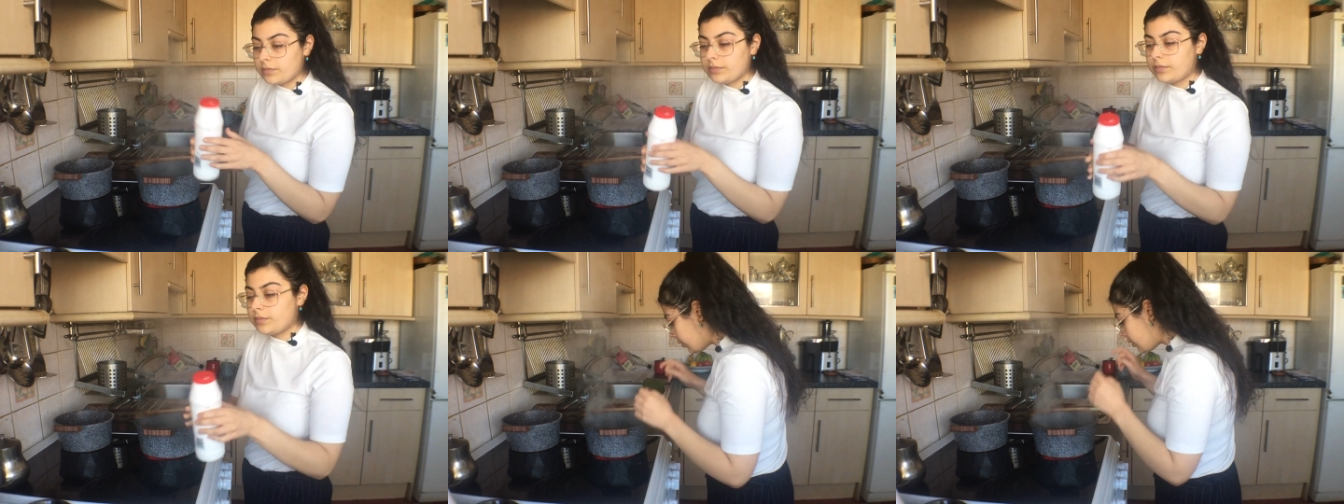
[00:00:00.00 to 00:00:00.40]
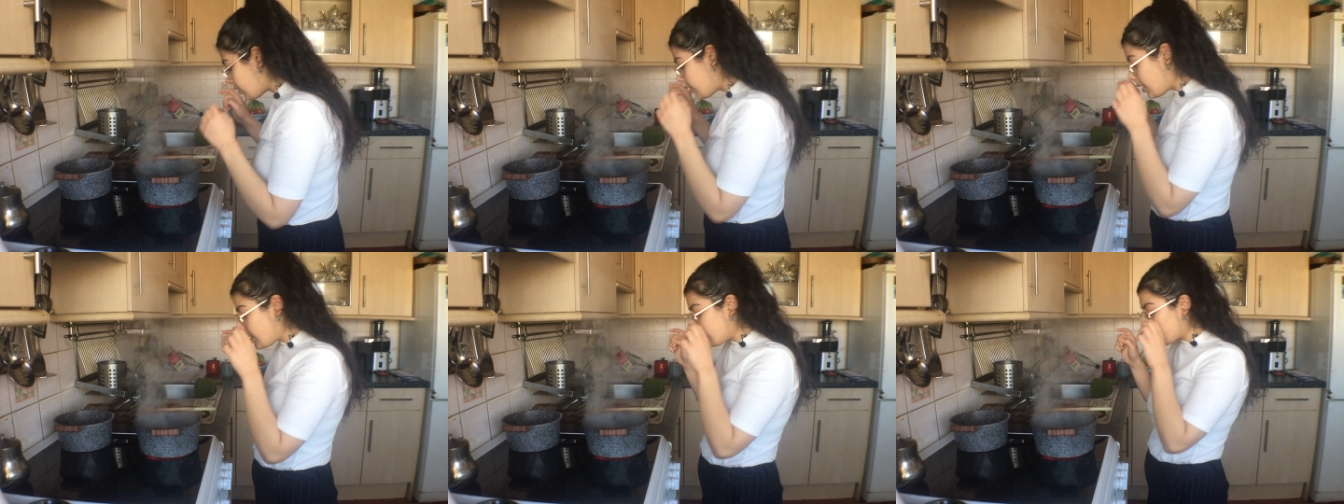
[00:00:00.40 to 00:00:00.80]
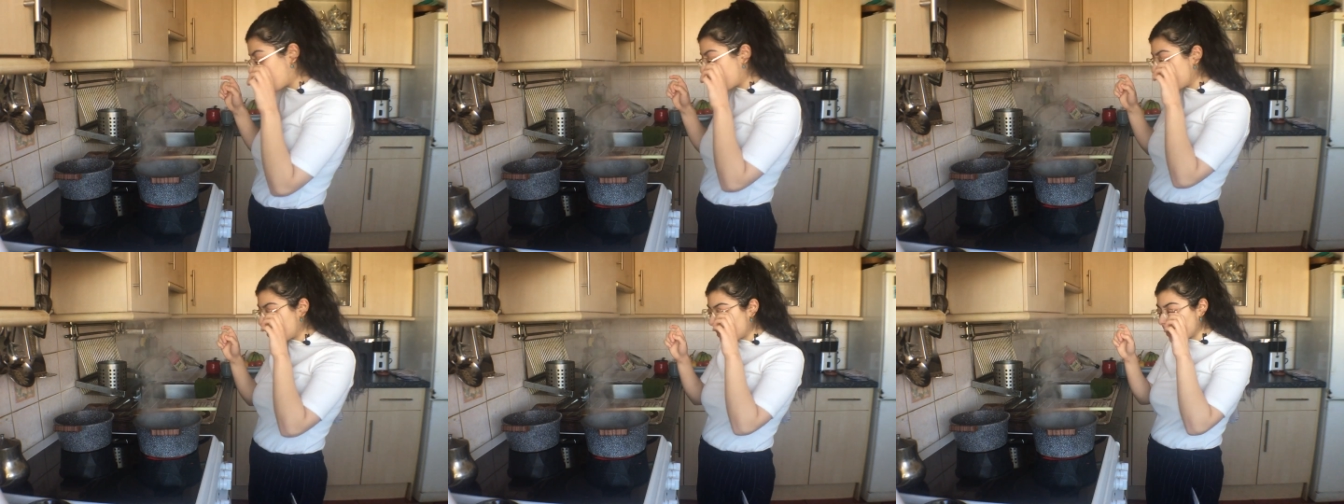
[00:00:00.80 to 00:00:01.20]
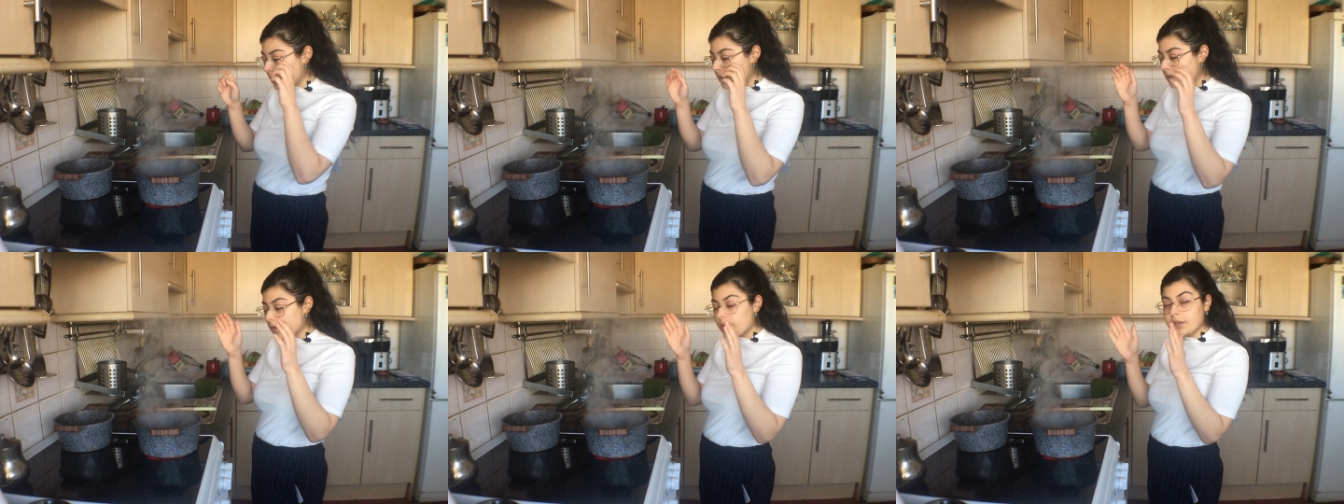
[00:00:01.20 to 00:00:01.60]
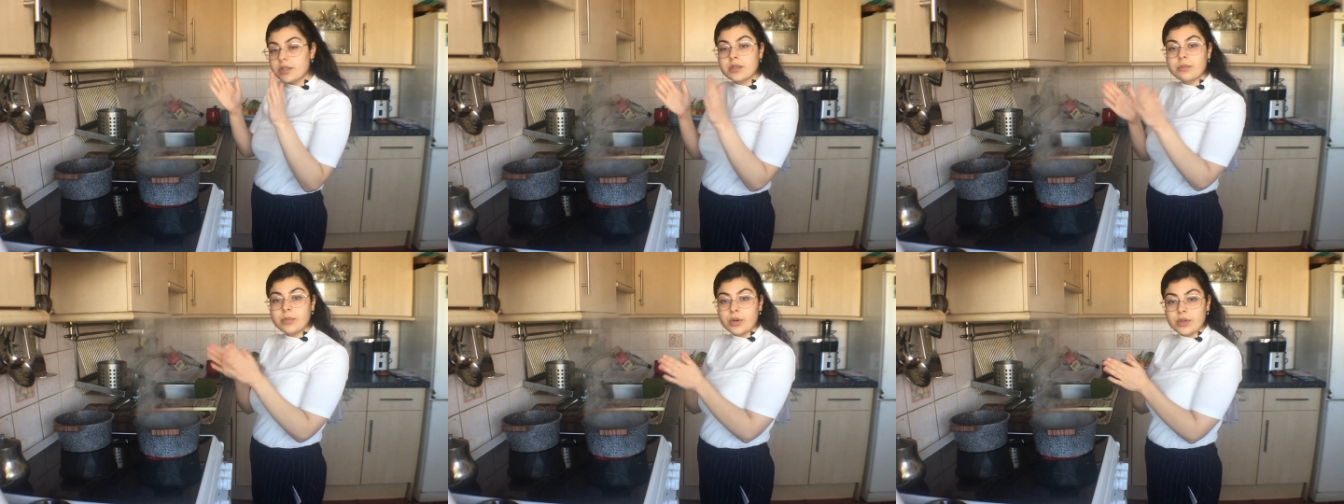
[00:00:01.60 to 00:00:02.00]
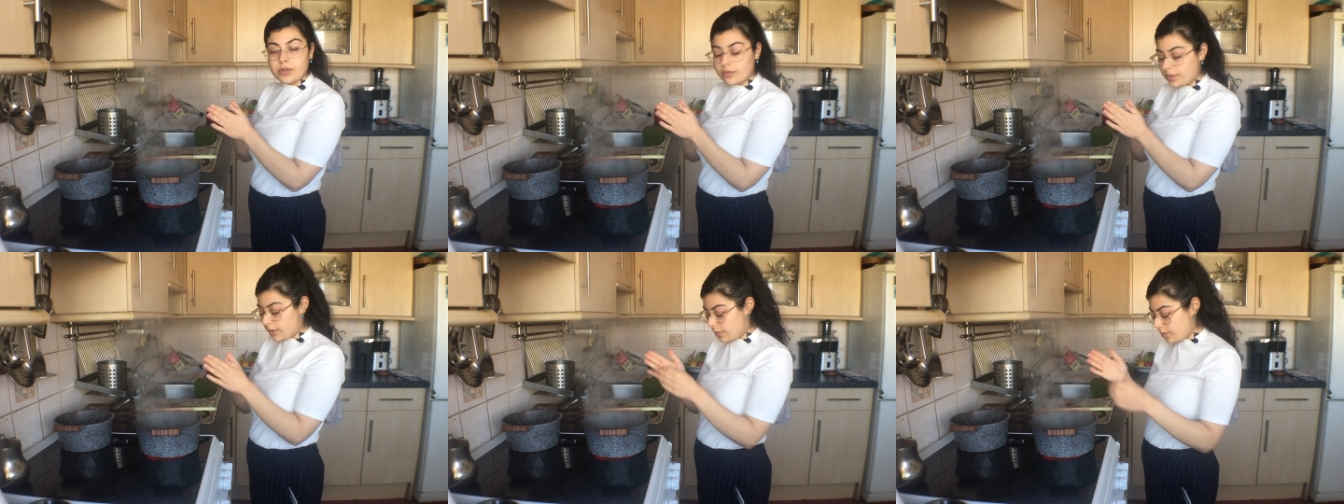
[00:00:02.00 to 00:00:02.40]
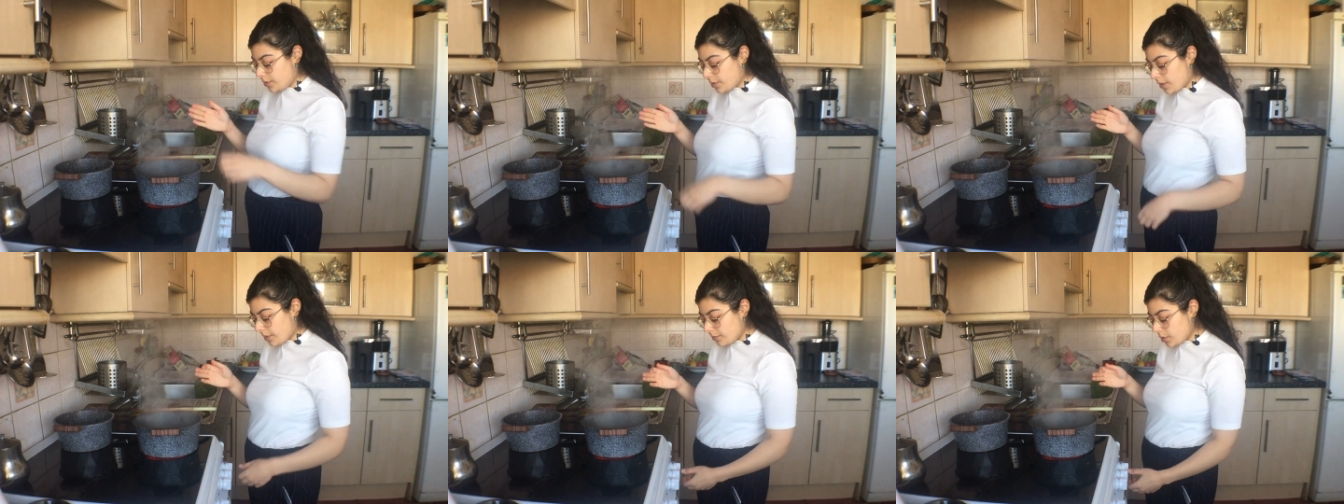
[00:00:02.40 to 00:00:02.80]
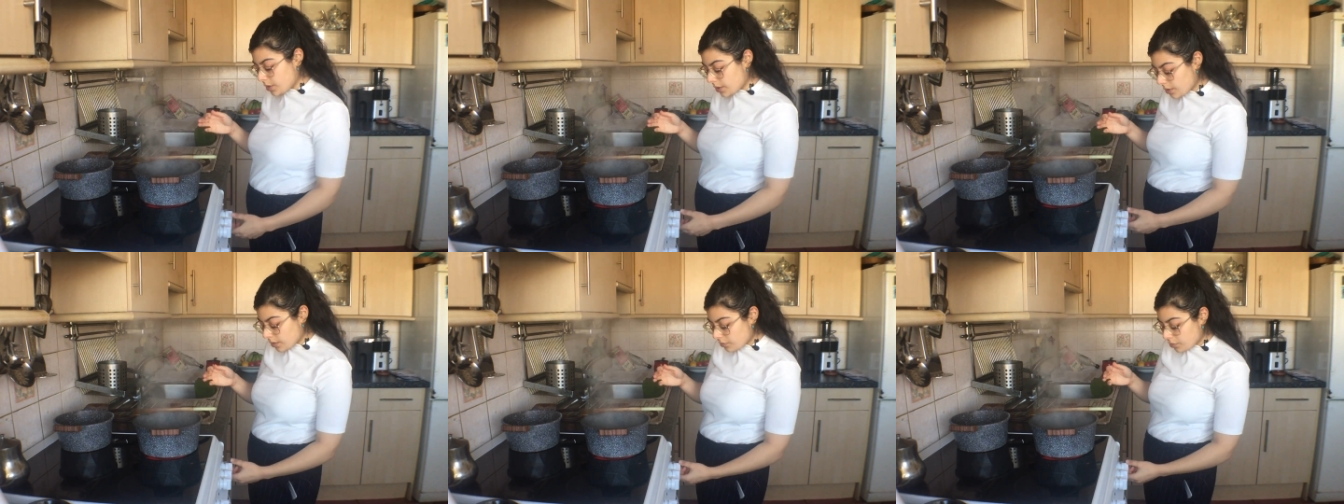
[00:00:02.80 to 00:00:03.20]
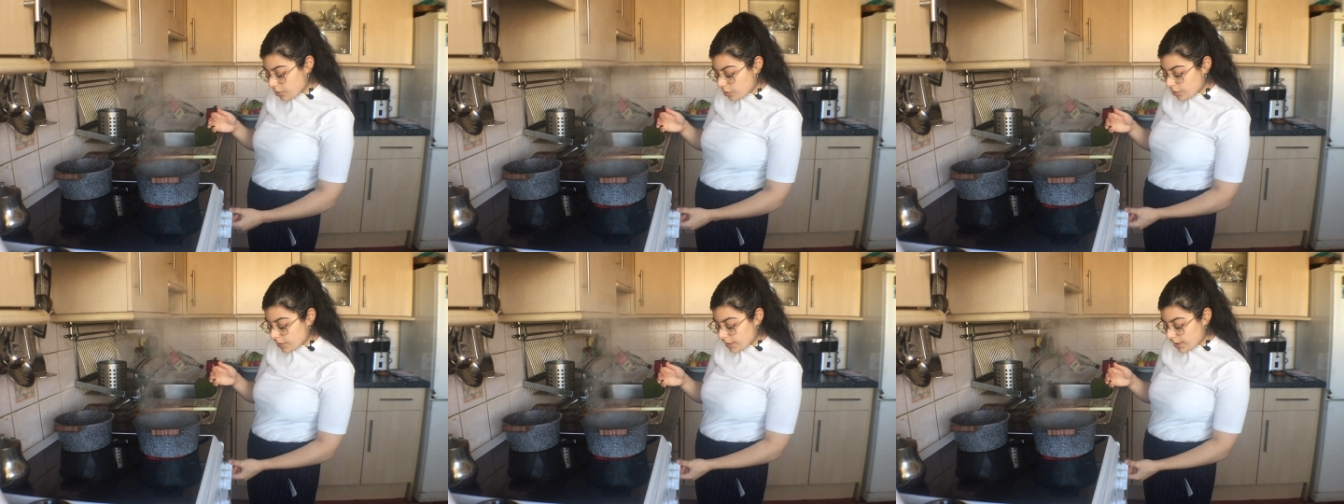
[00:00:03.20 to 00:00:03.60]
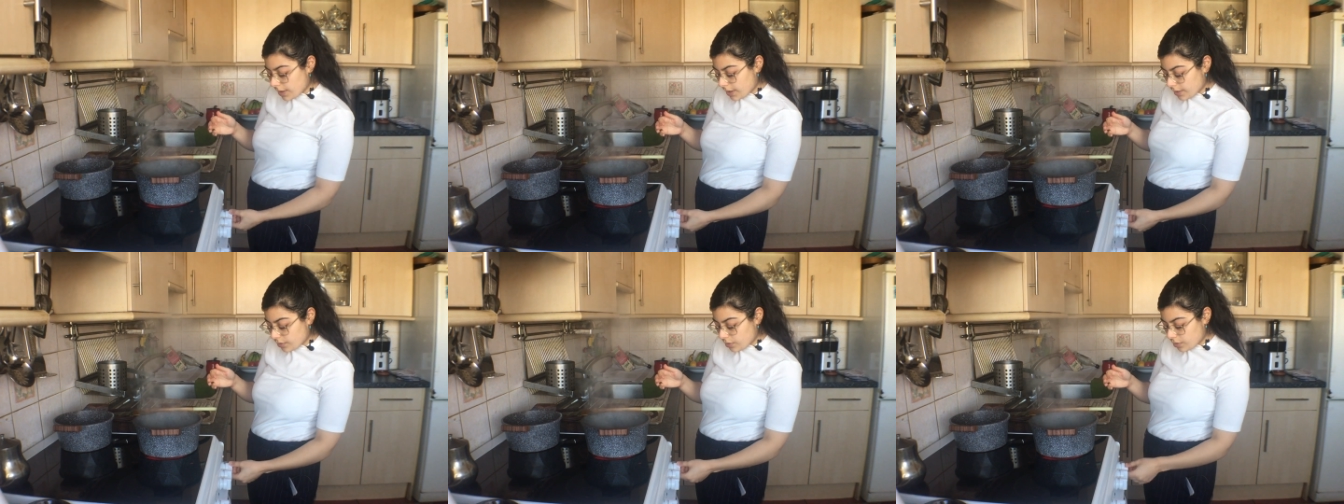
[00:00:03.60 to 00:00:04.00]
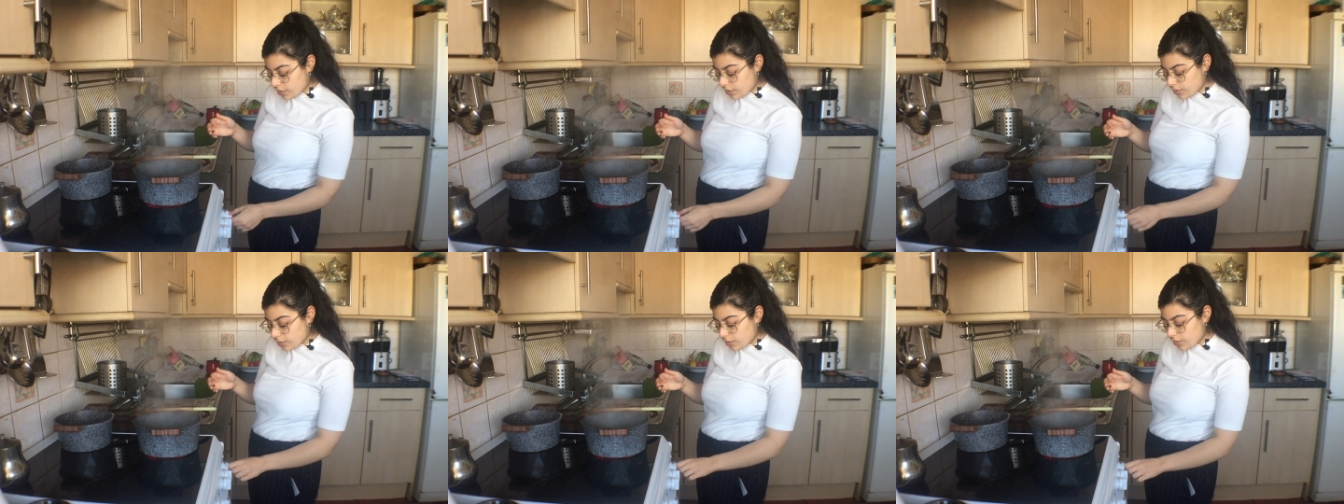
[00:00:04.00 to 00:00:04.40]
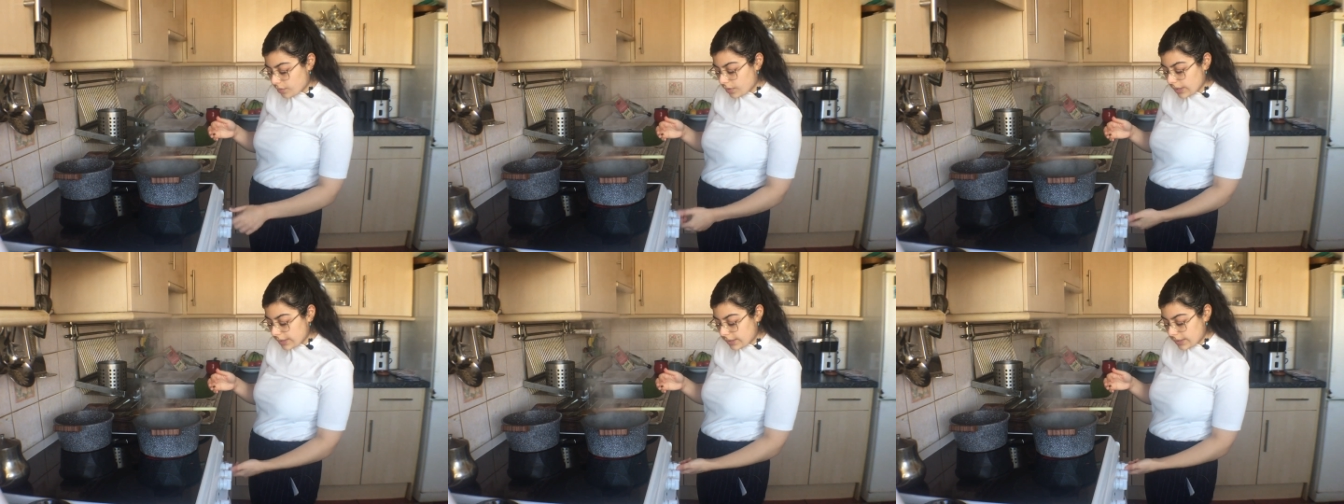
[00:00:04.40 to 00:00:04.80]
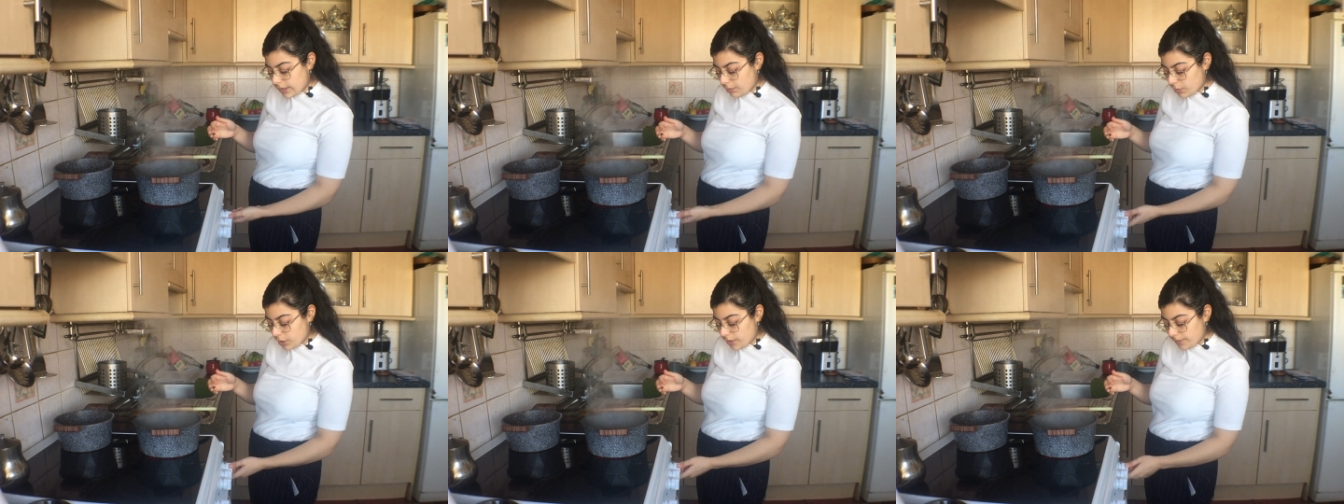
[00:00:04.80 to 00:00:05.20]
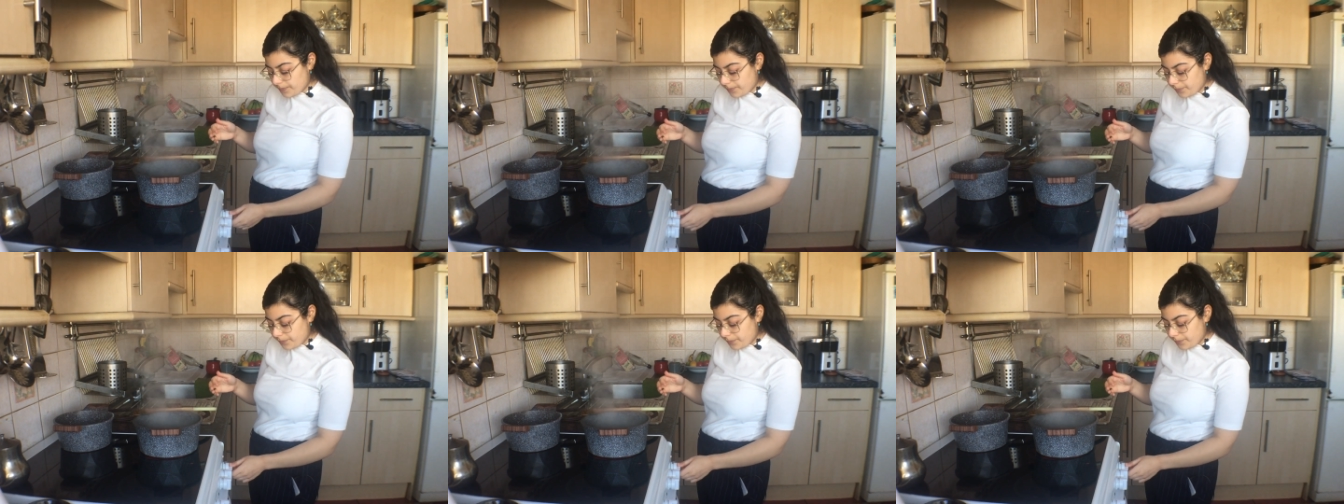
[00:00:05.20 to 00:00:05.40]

Cool. So that's obviously starting to boil now. So I'm just going to reduce that to a simmer,